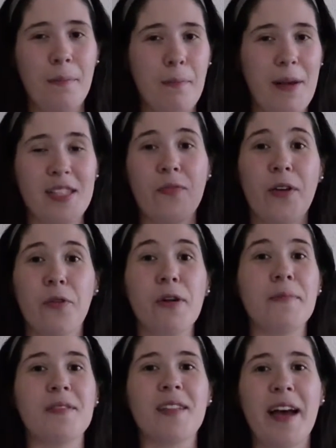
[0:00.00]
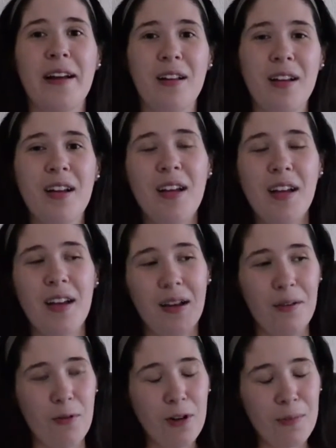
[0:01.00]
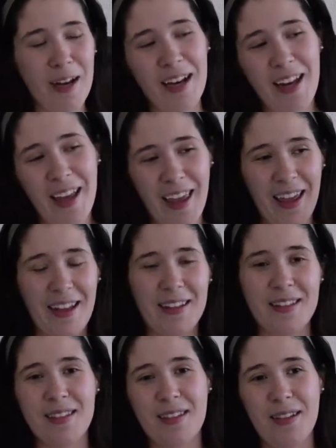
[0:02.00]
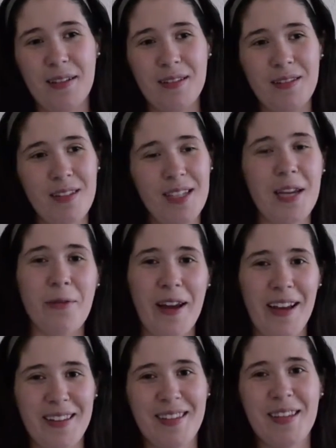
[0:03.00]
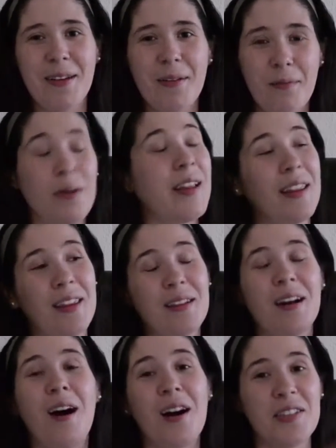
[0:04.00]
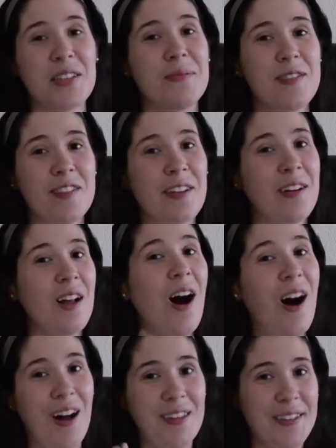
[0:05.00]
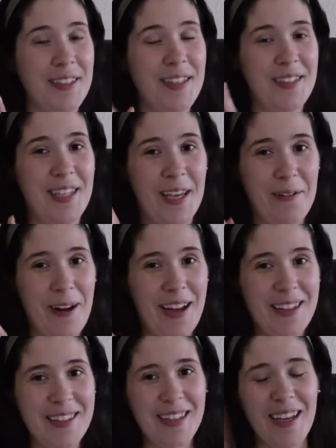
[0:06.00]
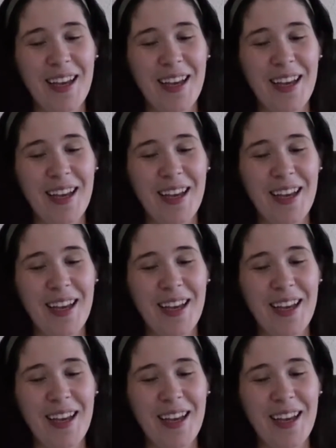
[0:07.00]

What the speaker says: Pacific Rim style. Robot against T-Rex with Awesome still on the T-Rex.